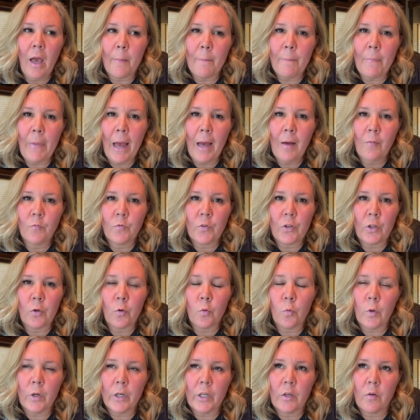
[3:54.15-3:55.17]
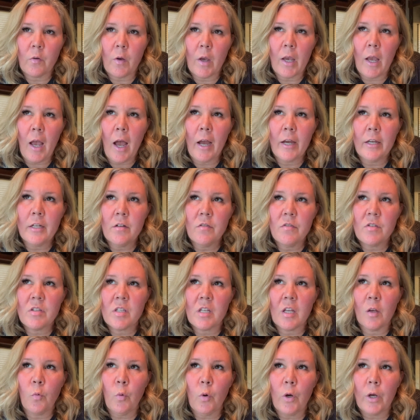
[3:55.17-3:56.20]
a map view where you can kind of
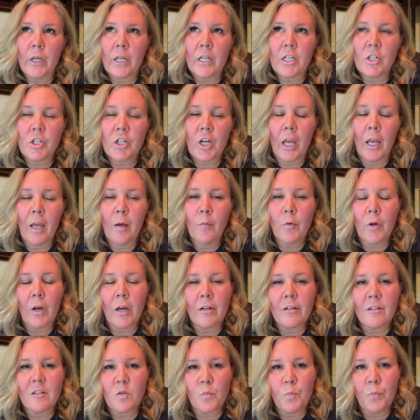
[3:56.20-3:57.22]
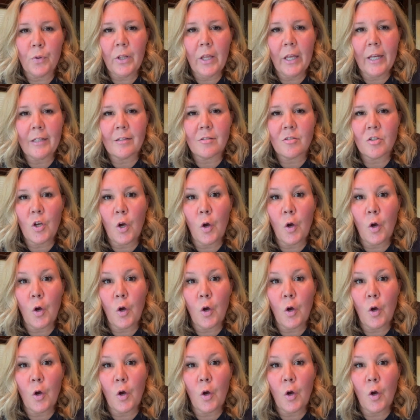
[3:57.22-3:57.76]
see where each campground is placed